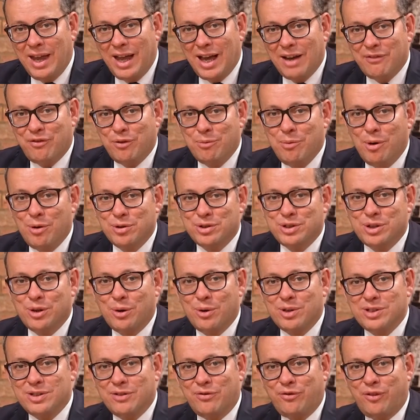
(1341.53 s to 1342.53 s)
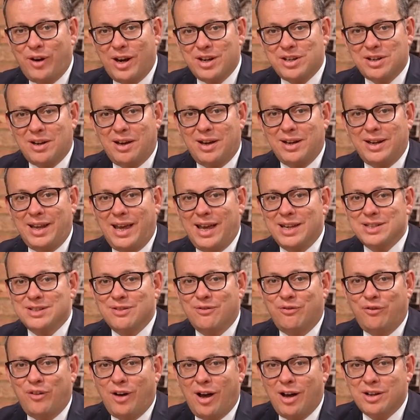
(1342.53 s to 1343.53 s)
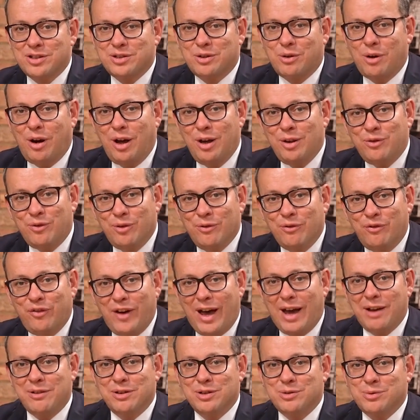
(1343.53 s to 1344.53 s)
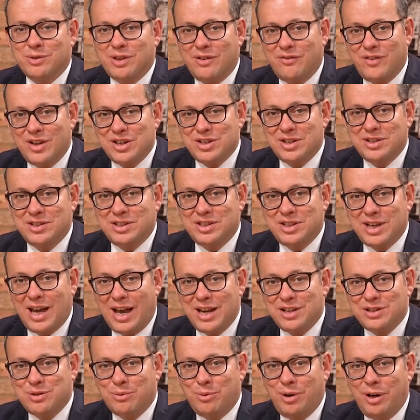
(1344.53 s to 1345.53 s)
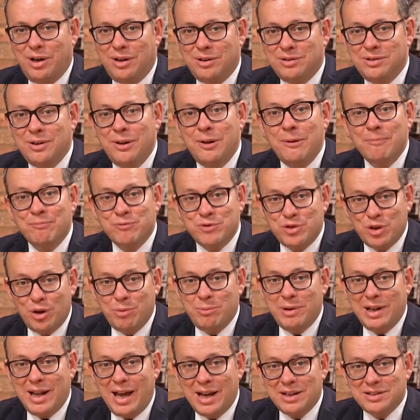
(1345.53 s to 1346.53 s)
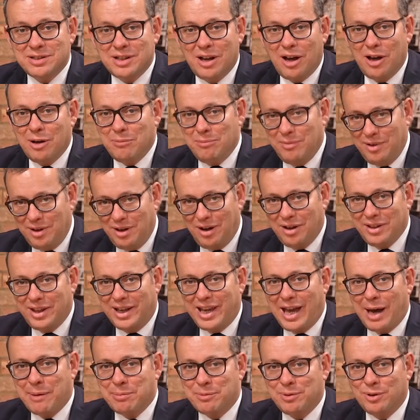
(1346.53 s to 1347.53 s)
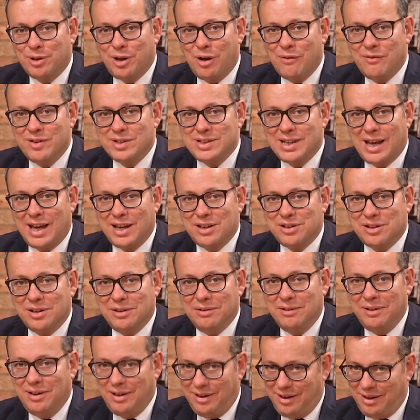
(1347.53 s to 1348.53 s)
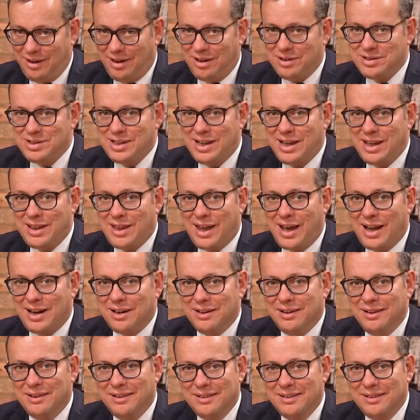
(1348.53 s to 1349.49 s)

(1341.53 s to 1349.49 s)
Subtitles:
And for more stories of fresh ideas and fast growth from founders with a vision to change the world, join me next time on The Capital Conversation. I'll see you then.